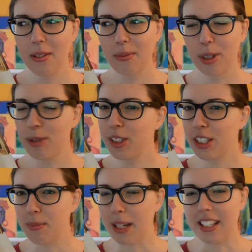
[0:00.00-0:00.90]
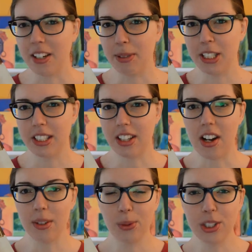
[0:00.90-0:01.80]
pretty much just picked it up because
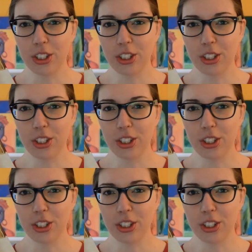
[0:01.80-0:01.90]
I want